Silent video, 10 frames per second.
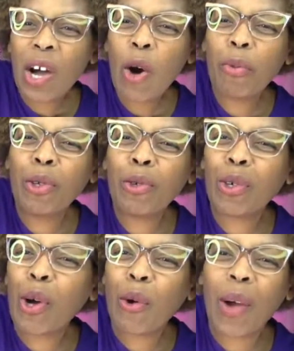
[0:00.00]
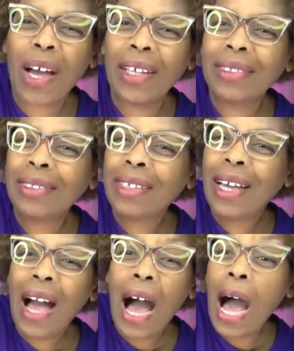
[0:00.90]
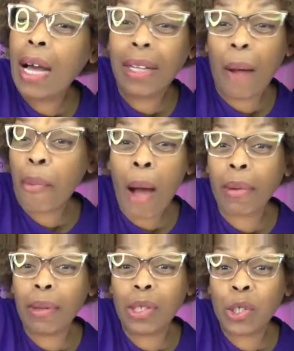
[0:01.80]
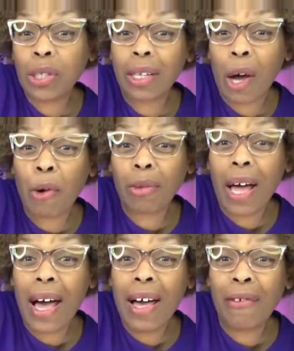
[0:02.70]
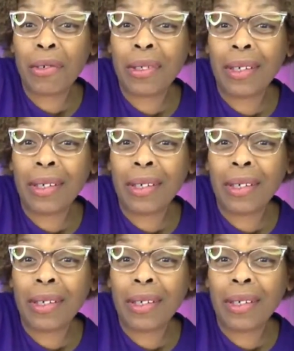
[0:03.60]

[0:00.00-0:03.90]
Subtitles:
Hope you're doing all right. I probably shouldn't have gone live.